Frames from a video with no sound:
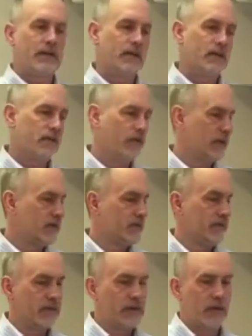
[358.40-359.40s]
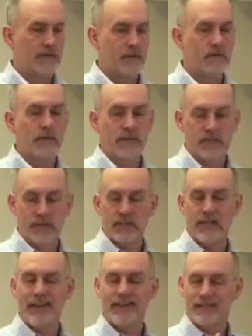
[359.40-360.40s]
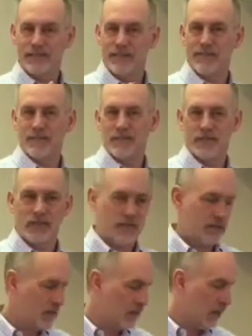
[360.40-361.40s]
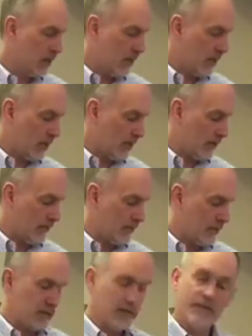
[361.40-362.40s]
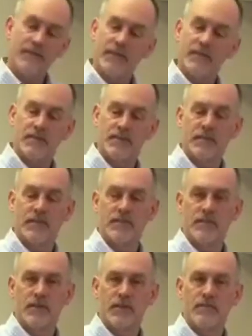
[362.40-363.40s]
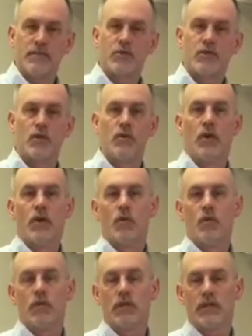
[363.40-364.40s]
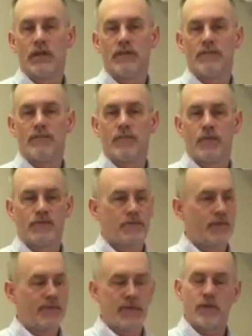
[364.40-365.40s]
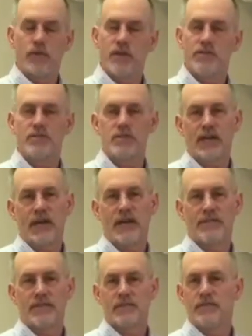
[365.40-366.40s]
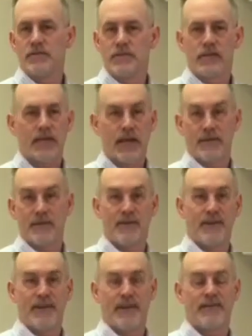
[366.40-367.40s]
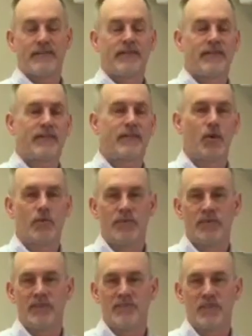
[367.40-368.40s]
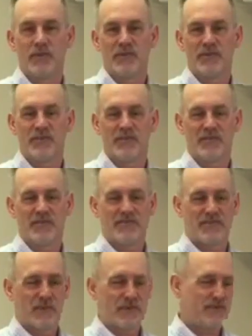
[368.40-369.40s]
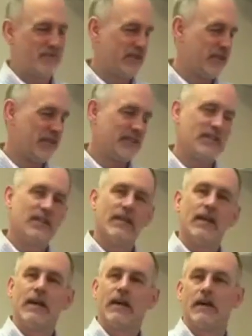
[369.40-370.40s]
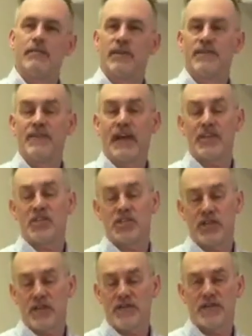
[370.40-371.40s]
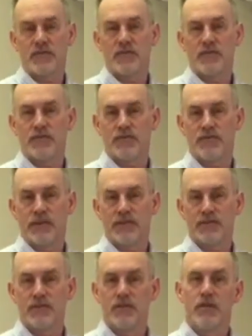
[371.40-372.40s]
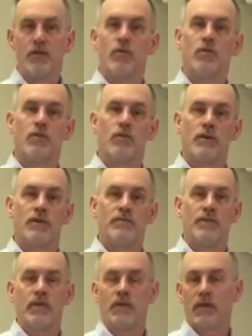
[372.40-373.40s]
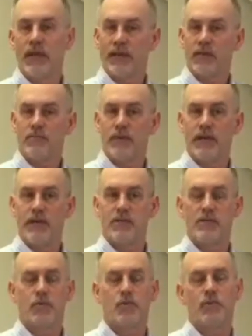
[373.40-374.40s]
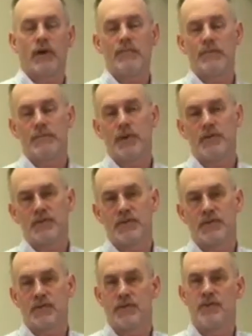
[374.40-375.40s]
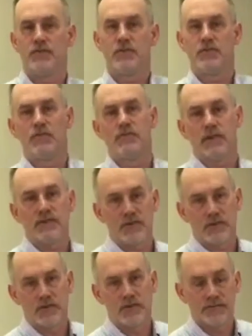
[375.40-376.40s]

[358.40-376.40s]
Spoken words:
What else do we cover? Like I said, neck stiffness and such. Those are some things consider. So if you have any questions or comments, you can comment right now. I hope some folks have joined us. If not, share this with your friends, or like our page. We'll probably be posting this on YouTube very soon.